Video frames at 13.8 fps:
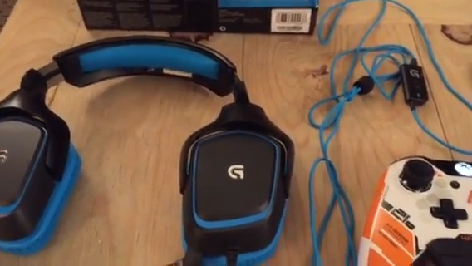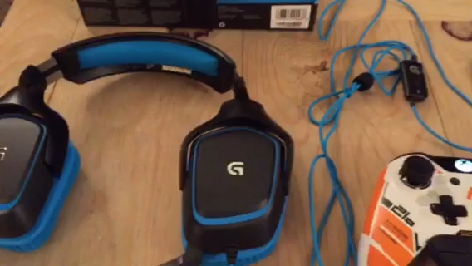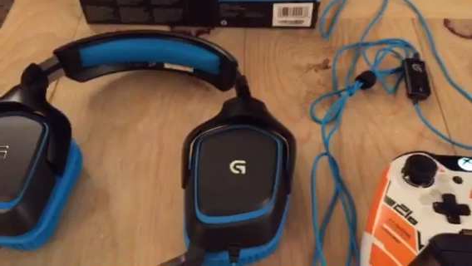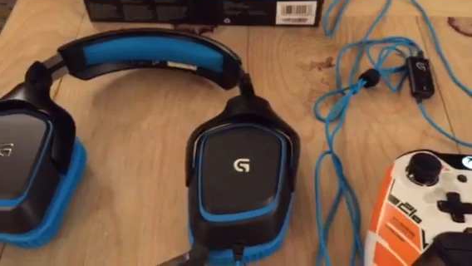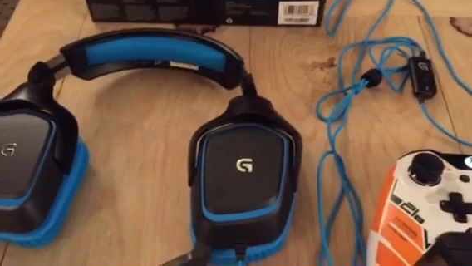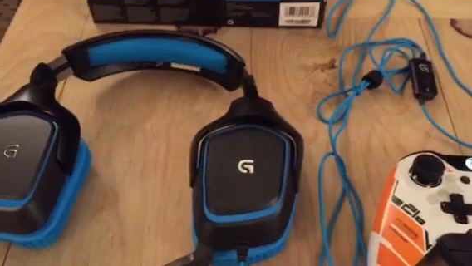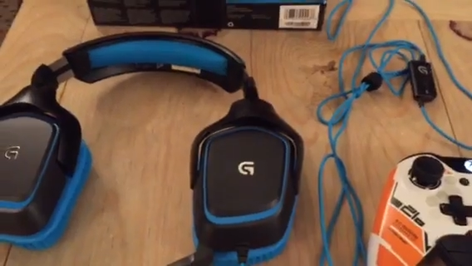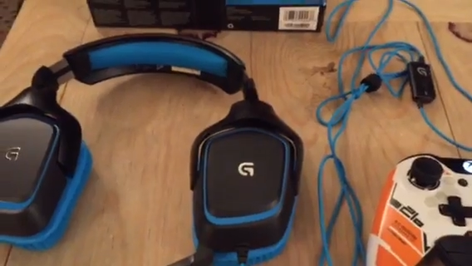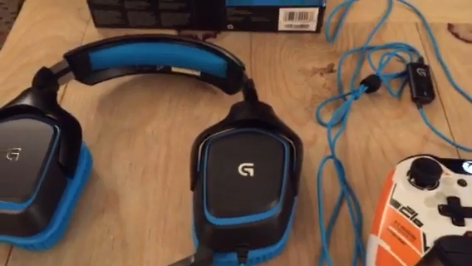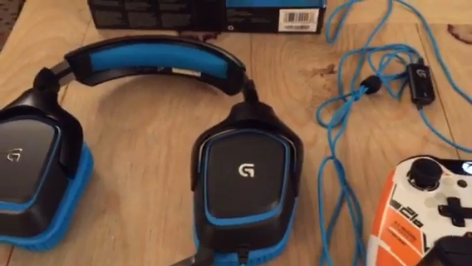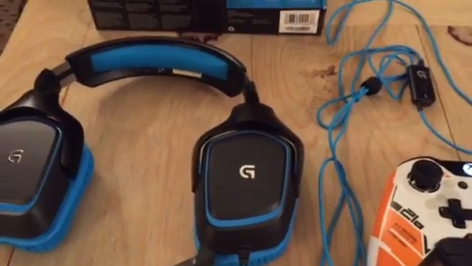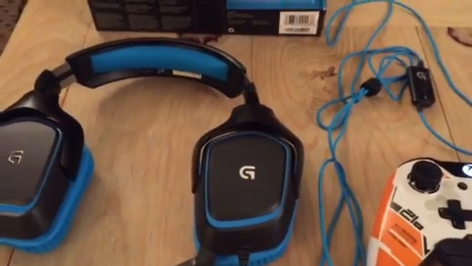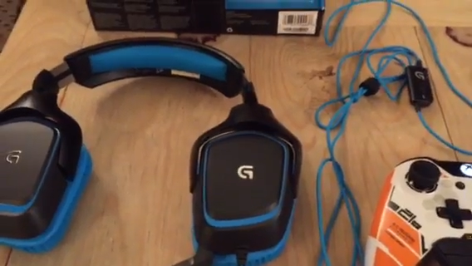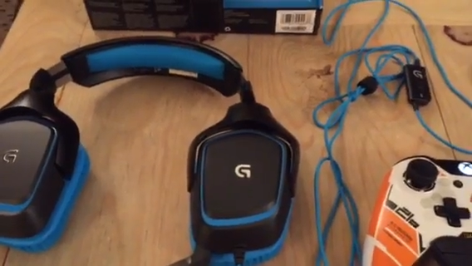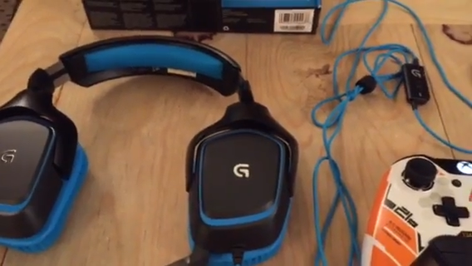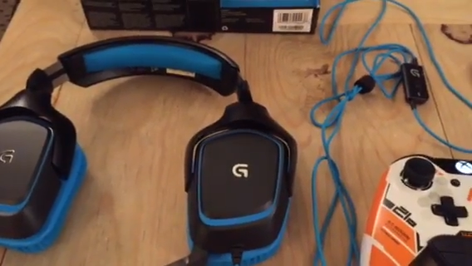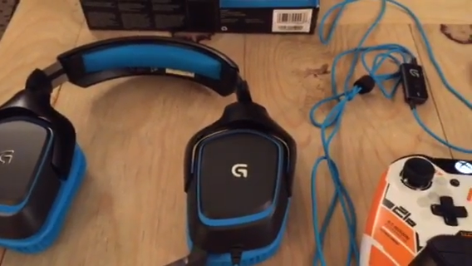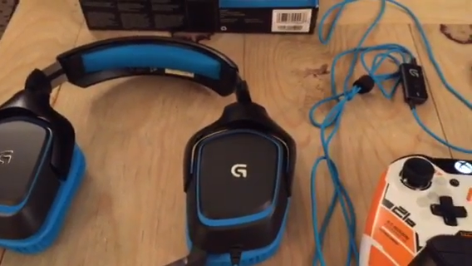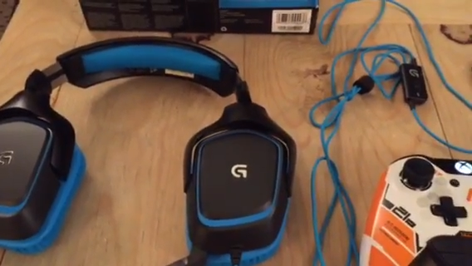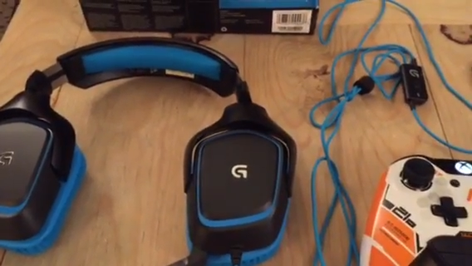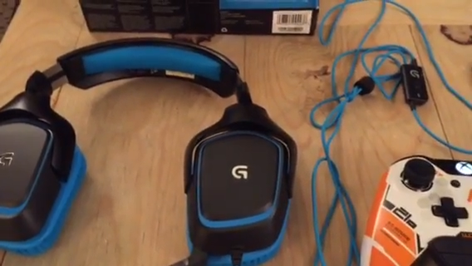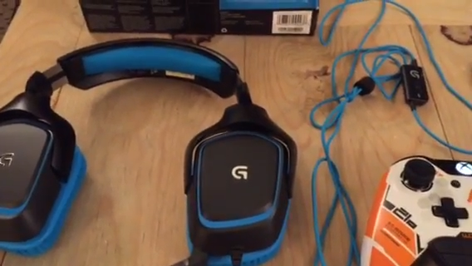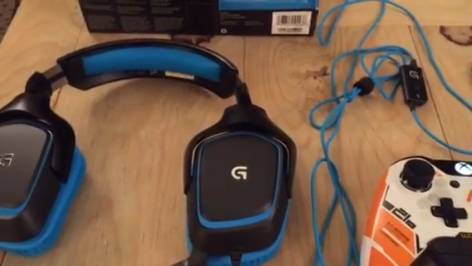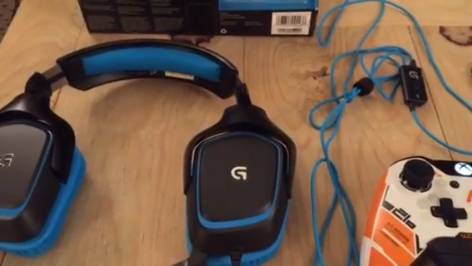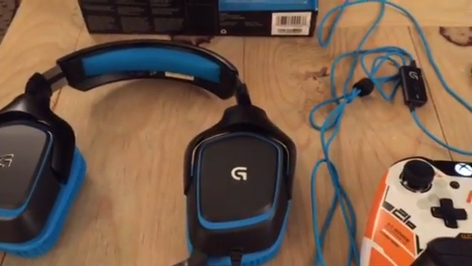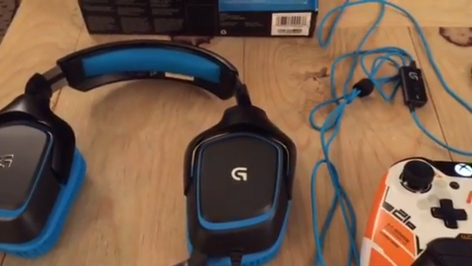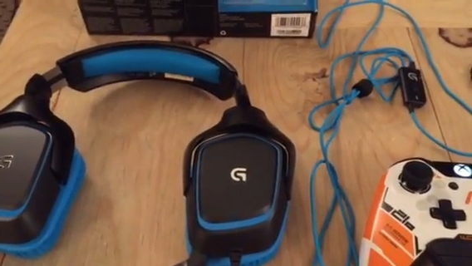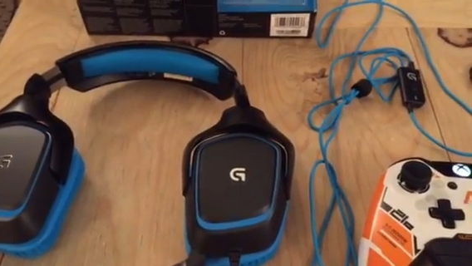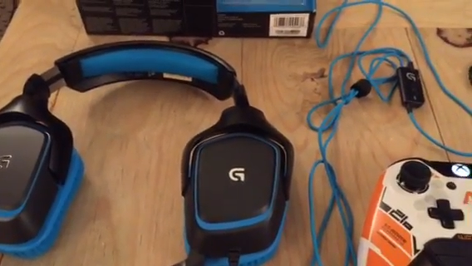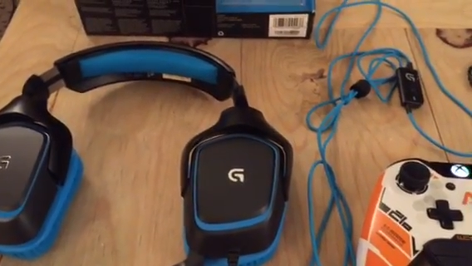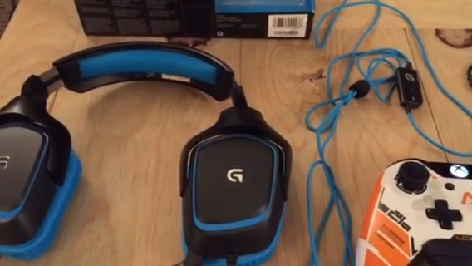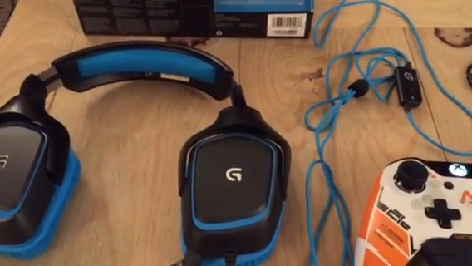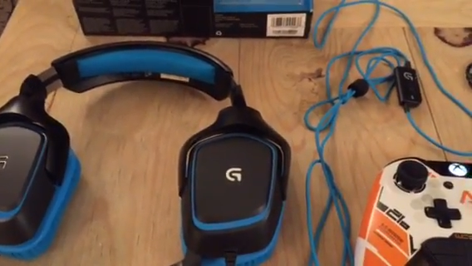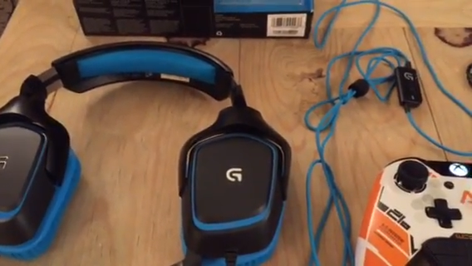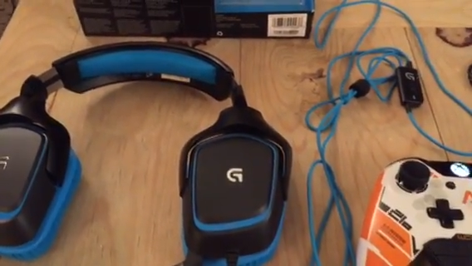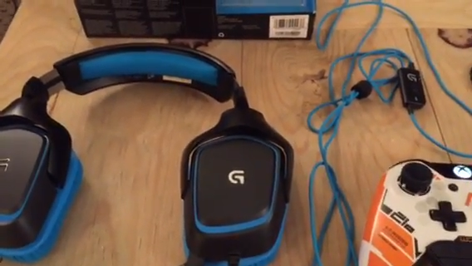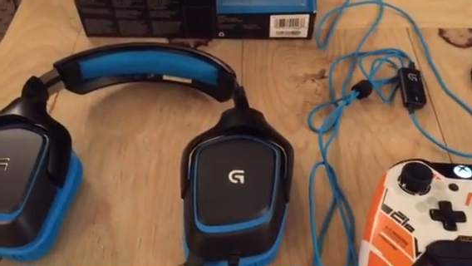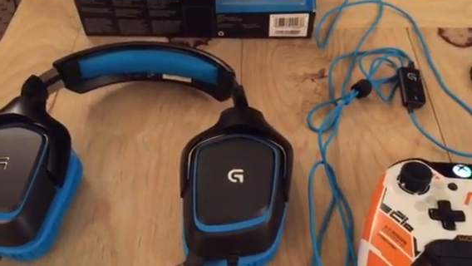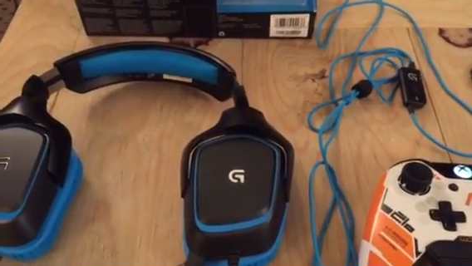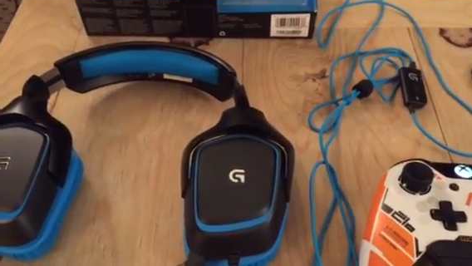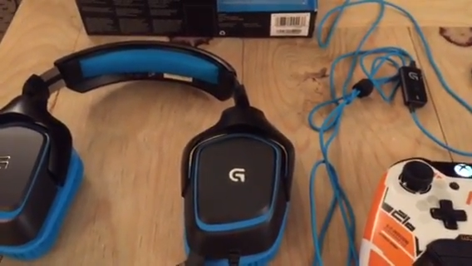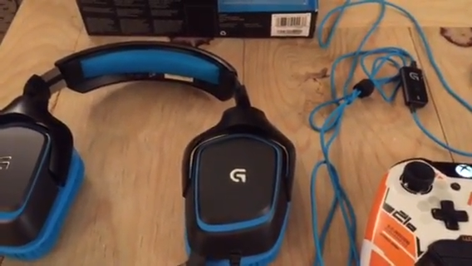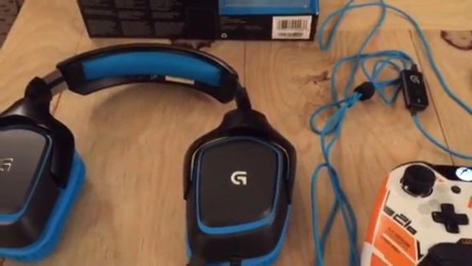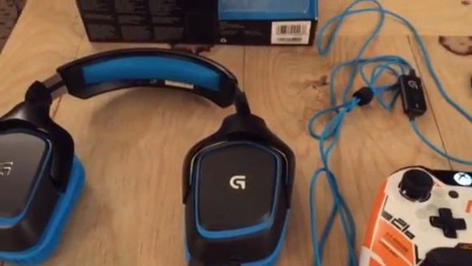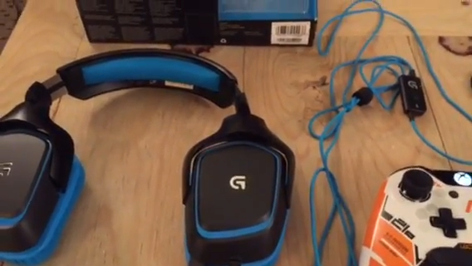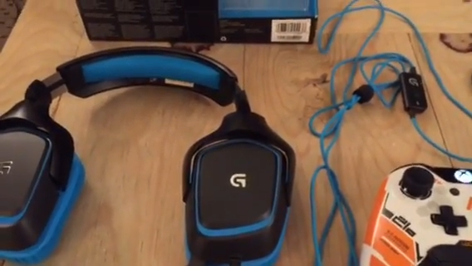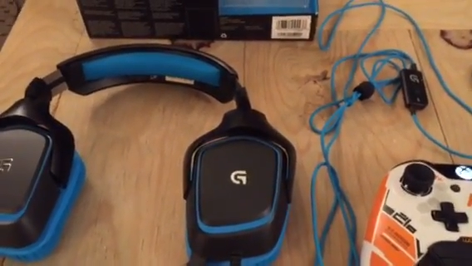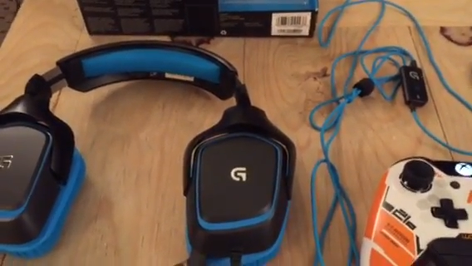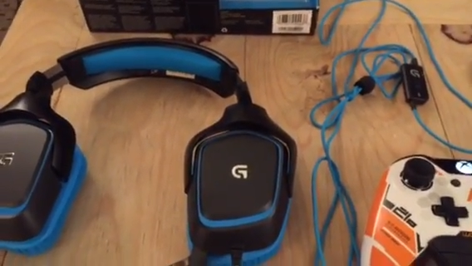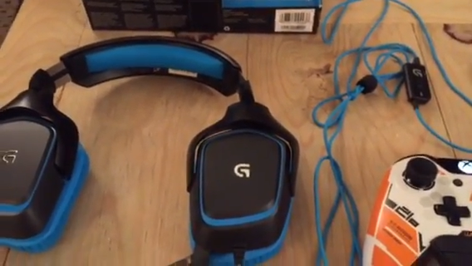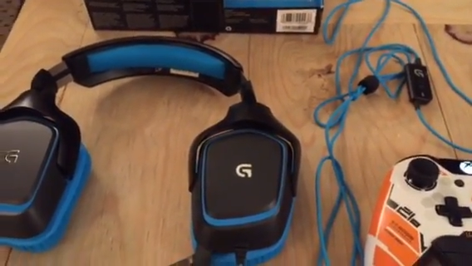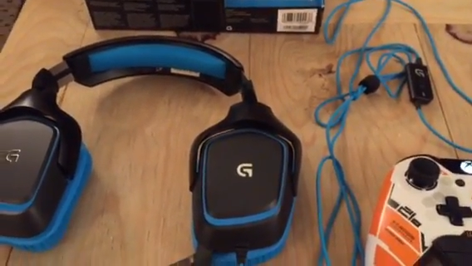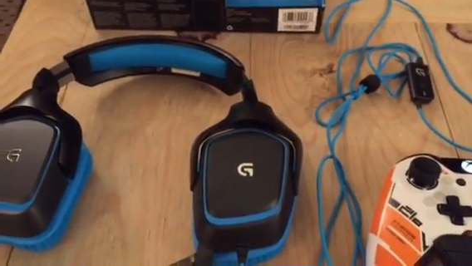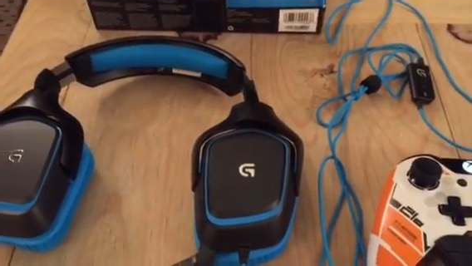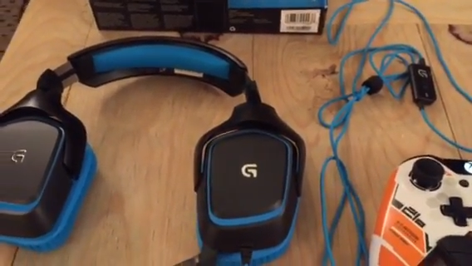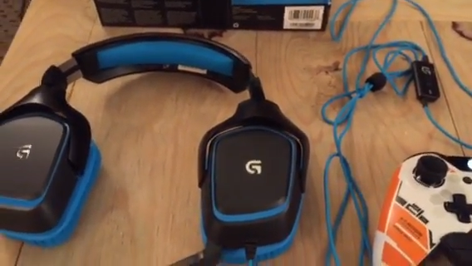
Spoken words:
[unreadable: no face in view]